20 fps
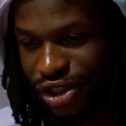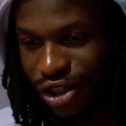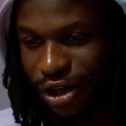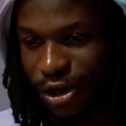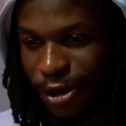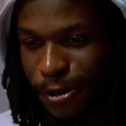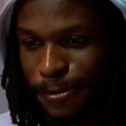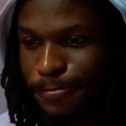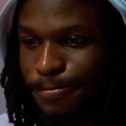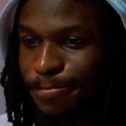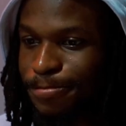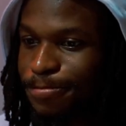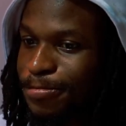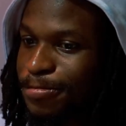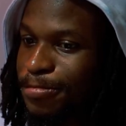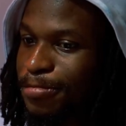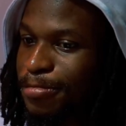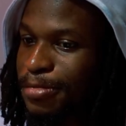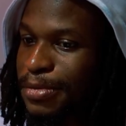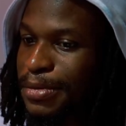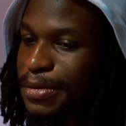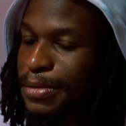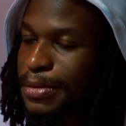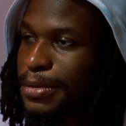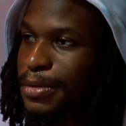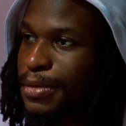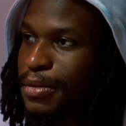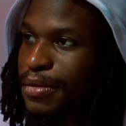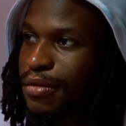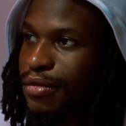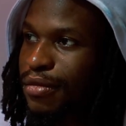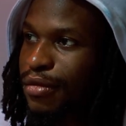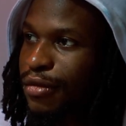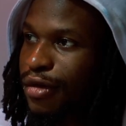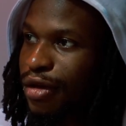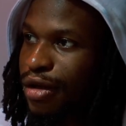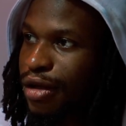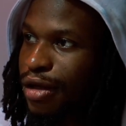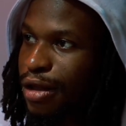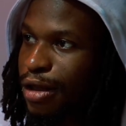So I'm at my aunt's
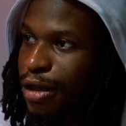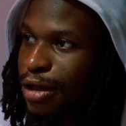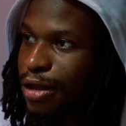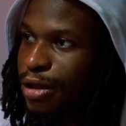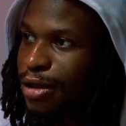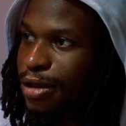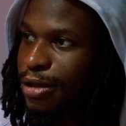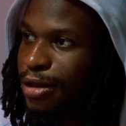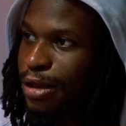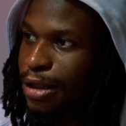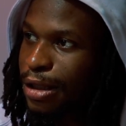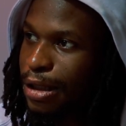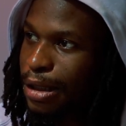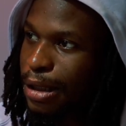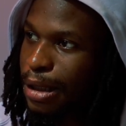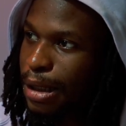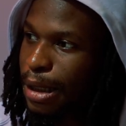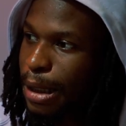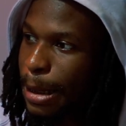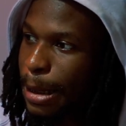job and like, you